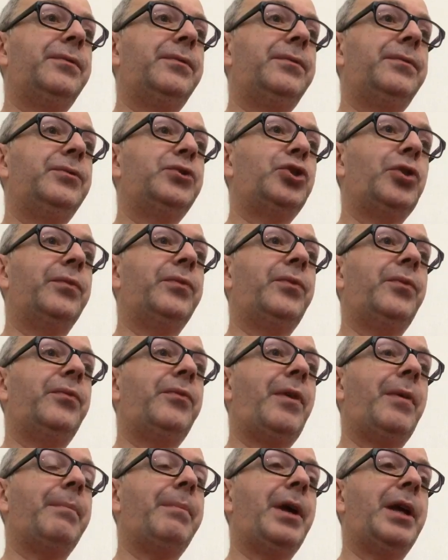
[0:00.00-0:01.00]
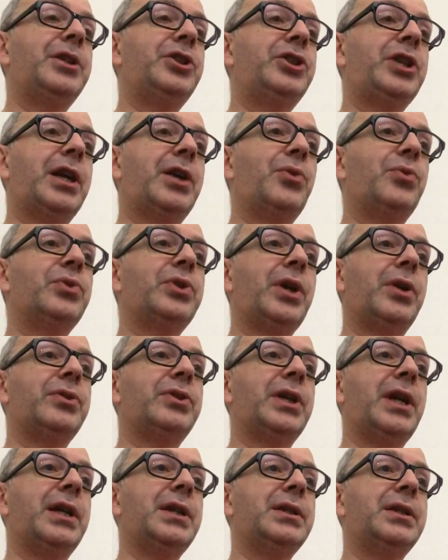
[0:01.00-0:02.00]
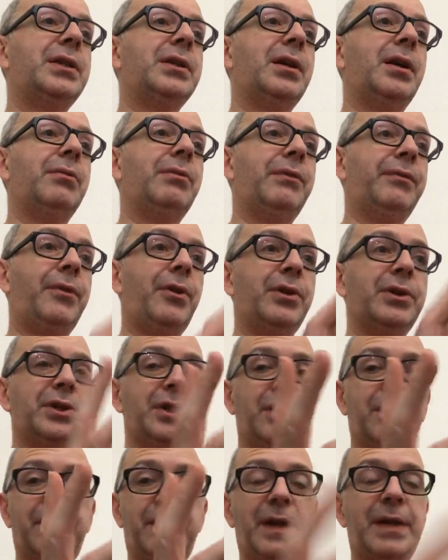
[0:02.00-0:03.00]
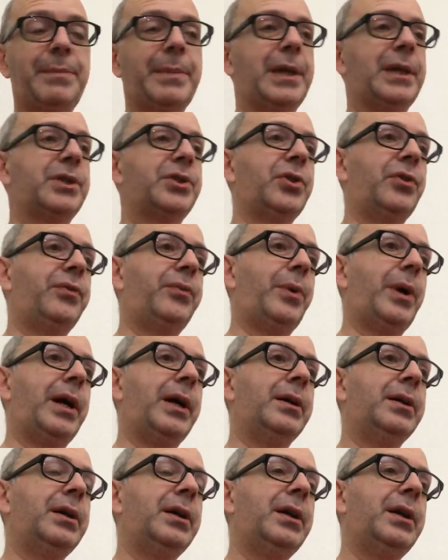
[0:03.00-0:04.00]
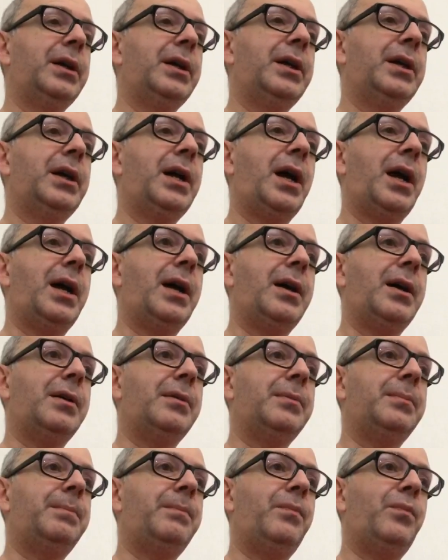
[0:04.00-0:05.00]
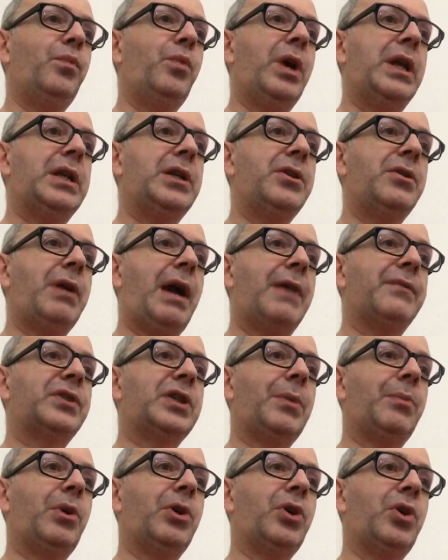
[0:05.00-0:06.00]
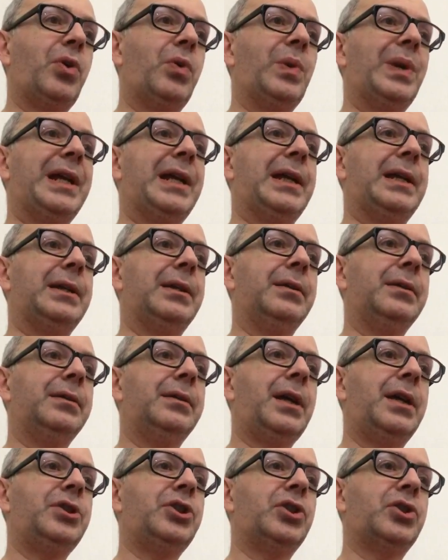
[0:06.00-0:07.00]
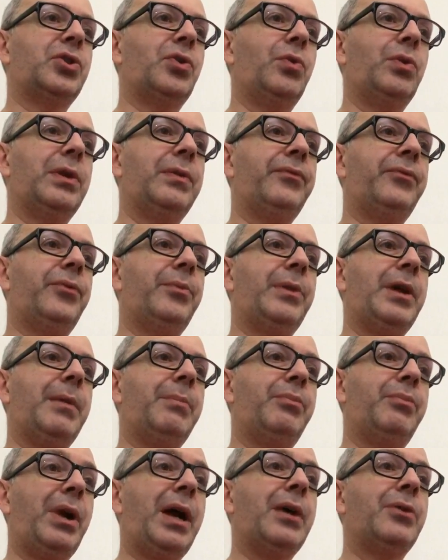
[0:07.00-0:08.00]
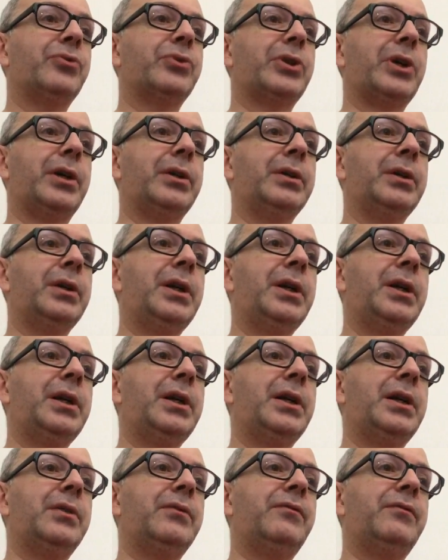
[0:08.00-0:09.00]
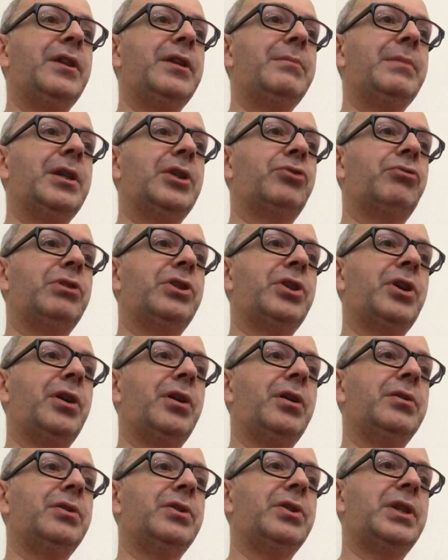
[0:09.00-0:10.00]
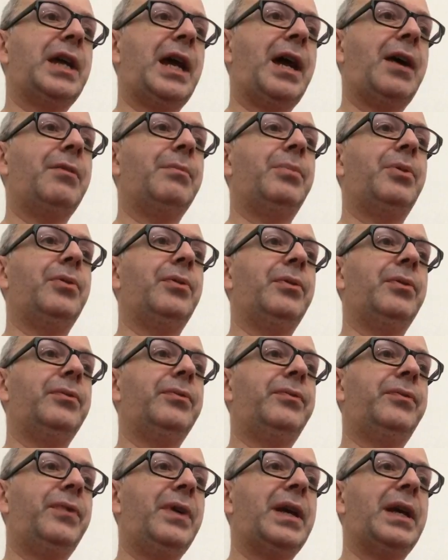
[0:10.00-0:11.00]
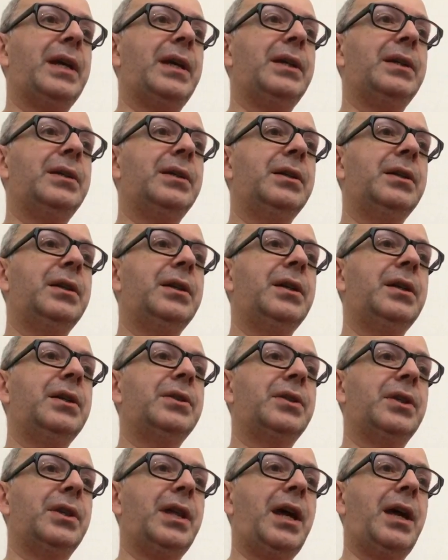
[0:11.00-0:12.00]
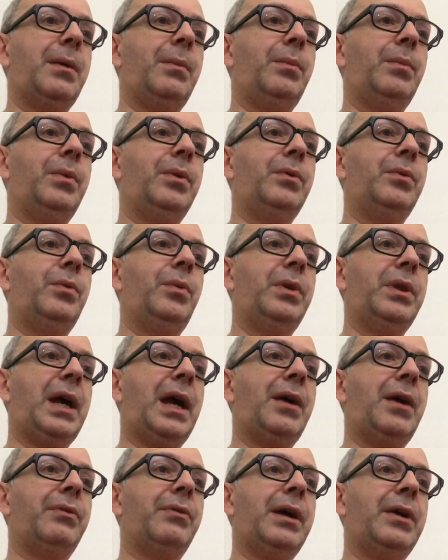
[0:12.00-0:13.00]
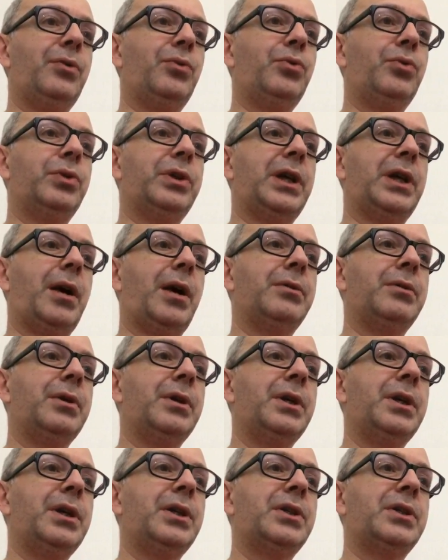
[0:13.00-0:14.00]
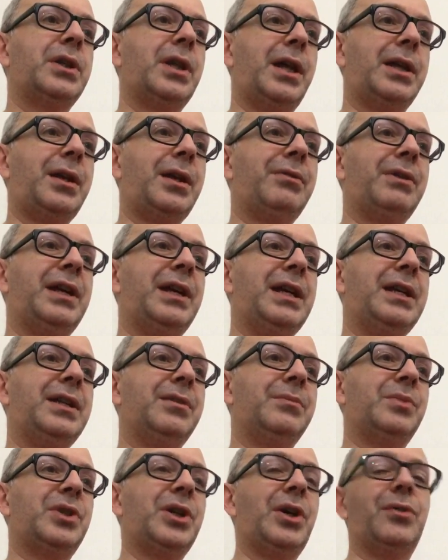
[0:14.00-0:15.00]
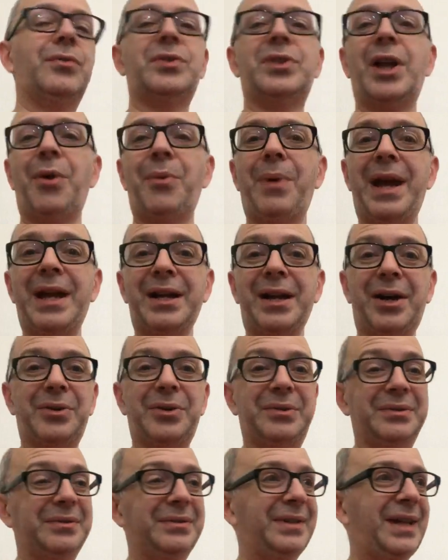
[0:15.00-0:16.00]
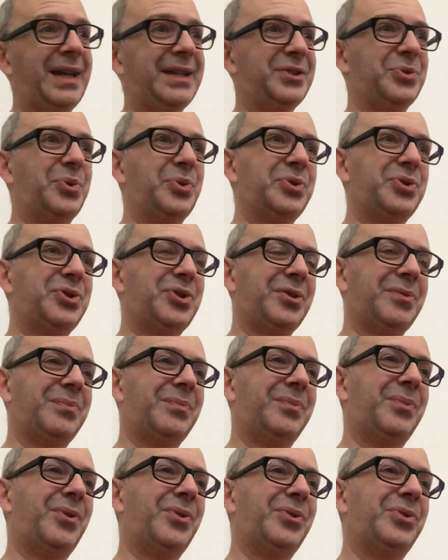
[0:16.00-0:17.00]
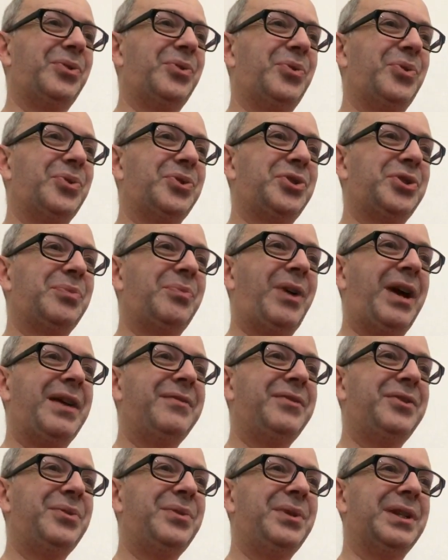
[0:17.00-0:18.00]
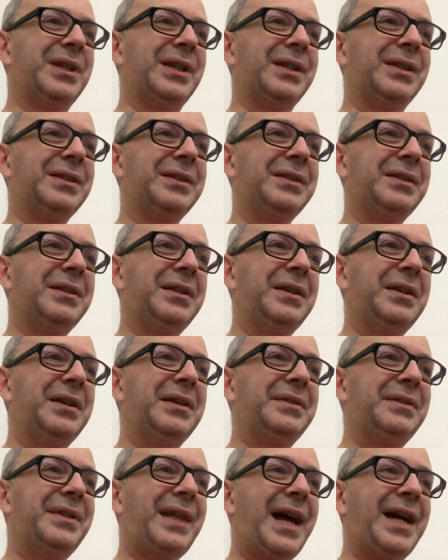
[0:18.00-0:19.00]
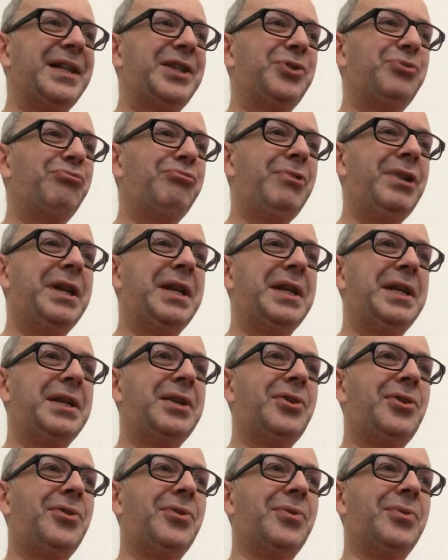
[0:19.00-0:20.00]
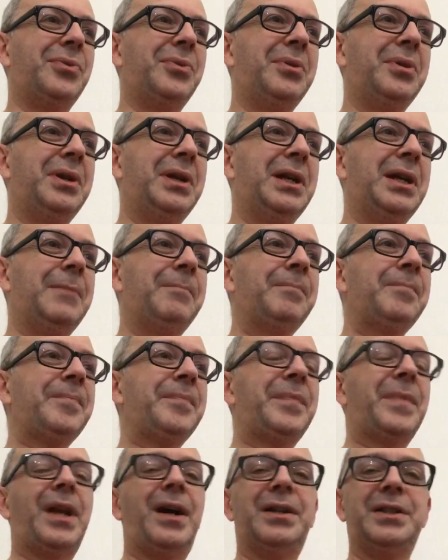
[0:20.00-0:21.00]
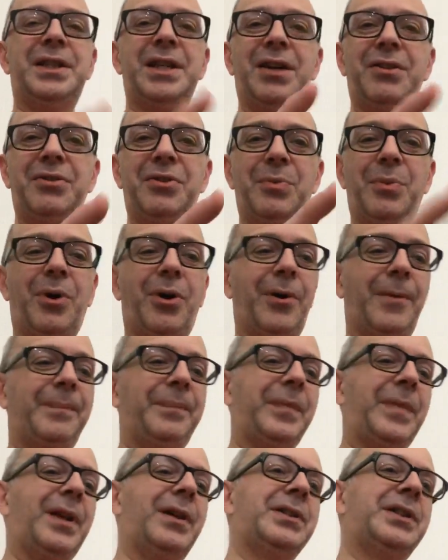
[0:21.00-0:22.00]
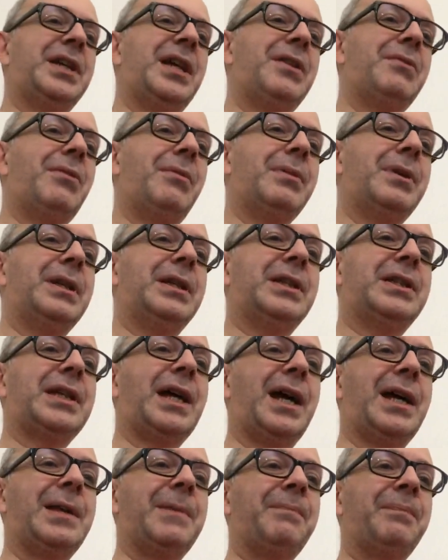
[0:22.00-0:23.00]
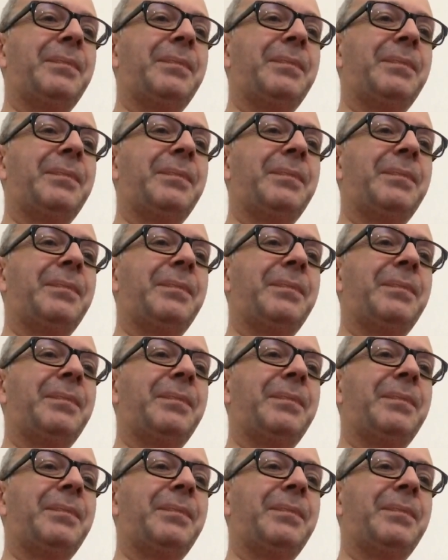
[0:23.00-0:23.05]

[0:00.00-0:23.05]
John from Front Page Tech also says, referring to the vMix software, when you have someone call in, they just call in from their browser, and vMix returns the output feed to them without their audio, so they don't hear themselves. No echo. That's awesome. What an awesome way of doing it. That is really cool. I tell you what I'm going to say.